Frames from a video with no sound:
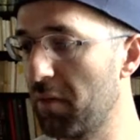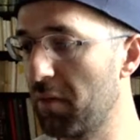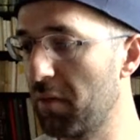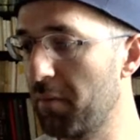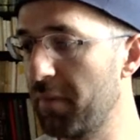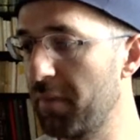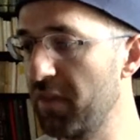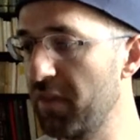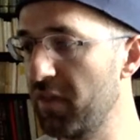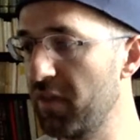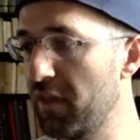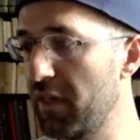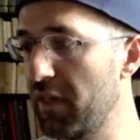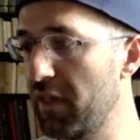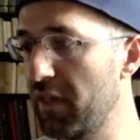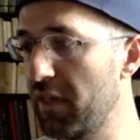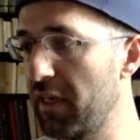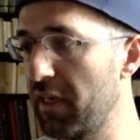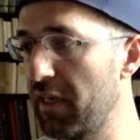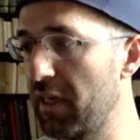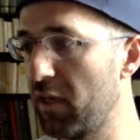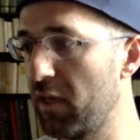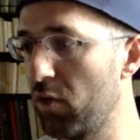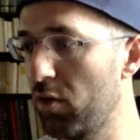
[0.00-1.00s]
Basically,
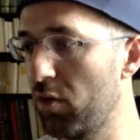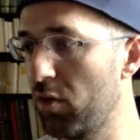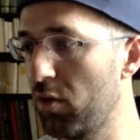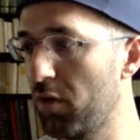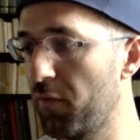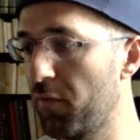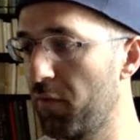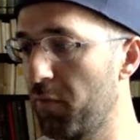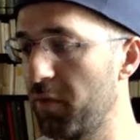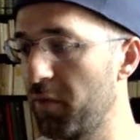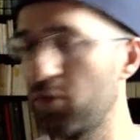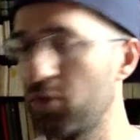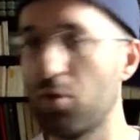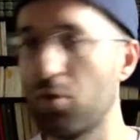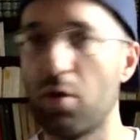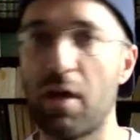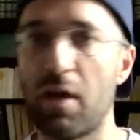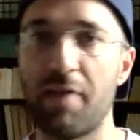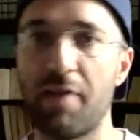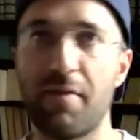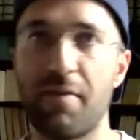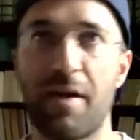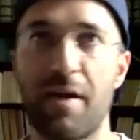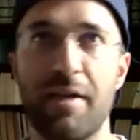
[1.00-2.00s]
in order for me to go
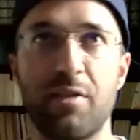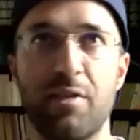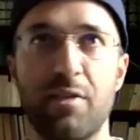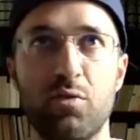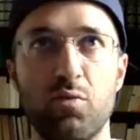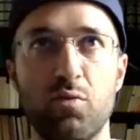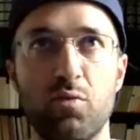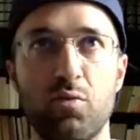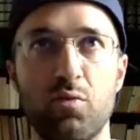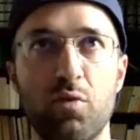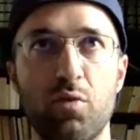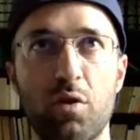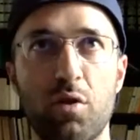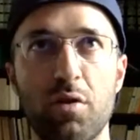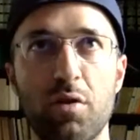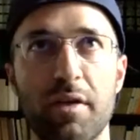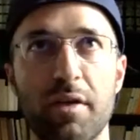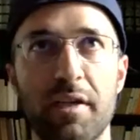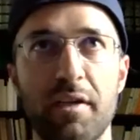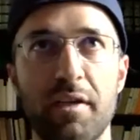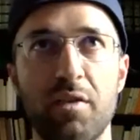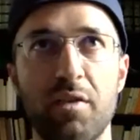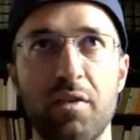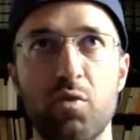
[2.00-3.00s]
live, I need to log in
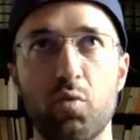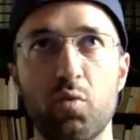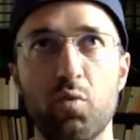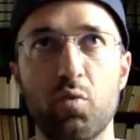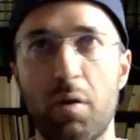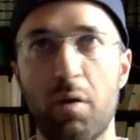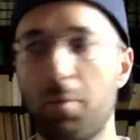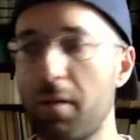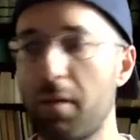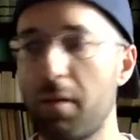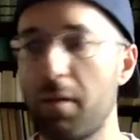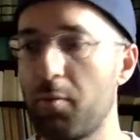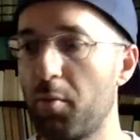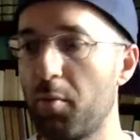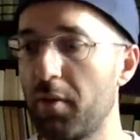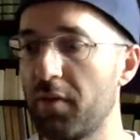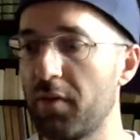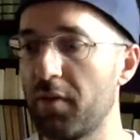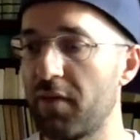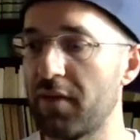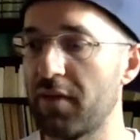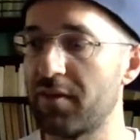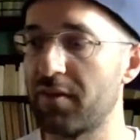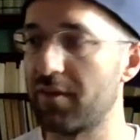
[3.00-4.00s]
into one of my mobile
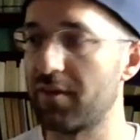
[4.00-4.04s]
devices.